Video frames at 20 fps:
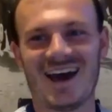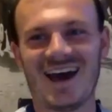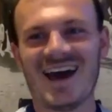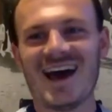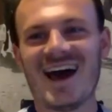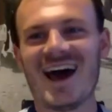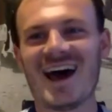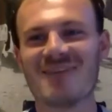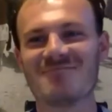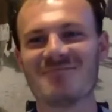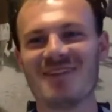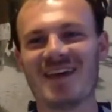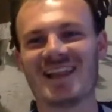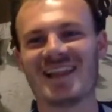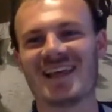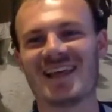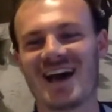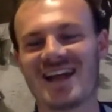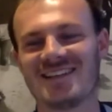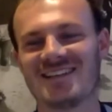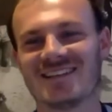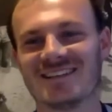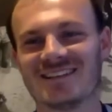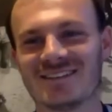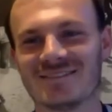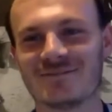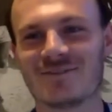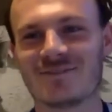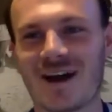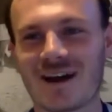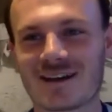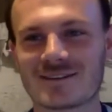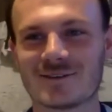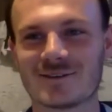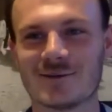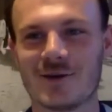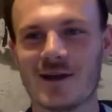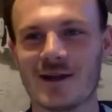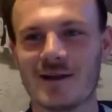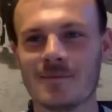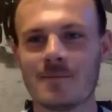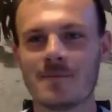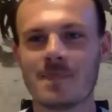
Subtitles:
Admittedly, I didn't factor in